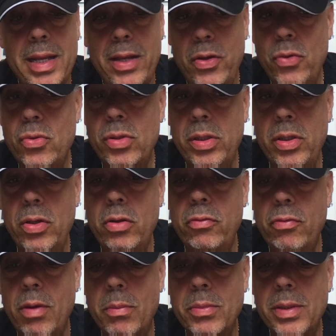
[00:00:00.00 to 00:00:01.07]
usually good
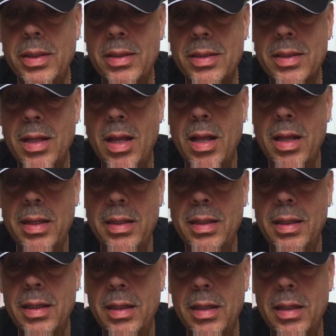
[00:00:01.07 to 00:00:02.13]
rumblings, on
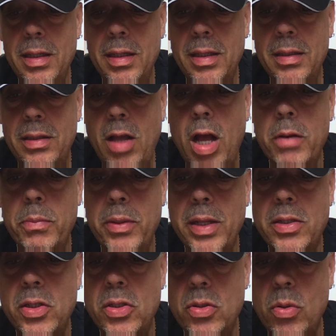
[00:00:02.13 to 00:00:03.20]
Todd
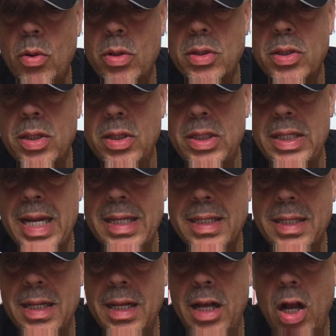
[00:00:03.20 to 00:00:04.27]
Pletcher's horse,
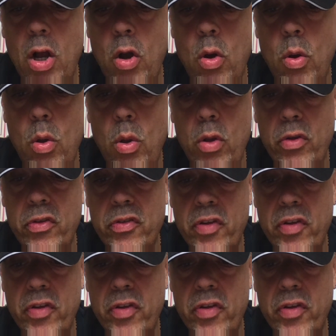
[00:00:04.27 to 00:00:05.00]
Jester Calls